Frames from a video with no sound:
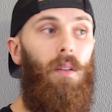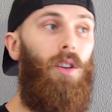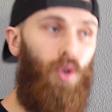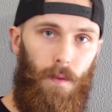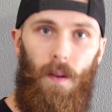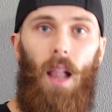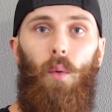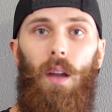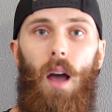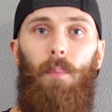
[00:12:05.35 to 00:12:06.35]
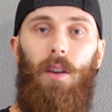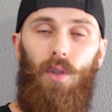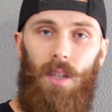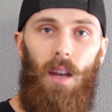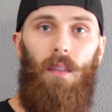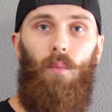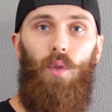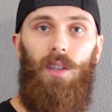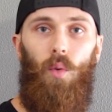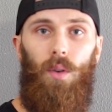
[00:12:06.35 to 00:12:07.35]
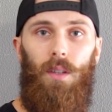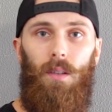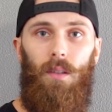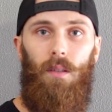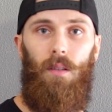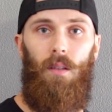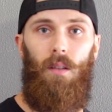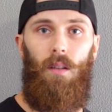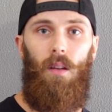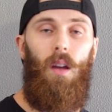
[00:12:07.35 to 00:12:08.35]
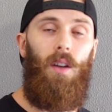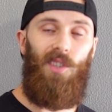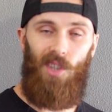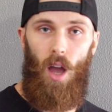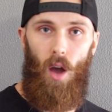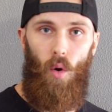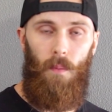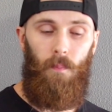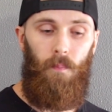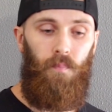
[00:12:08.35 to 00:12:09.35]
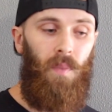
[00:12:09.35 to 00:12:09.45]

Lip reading: because you're following up and you're sending them resources. So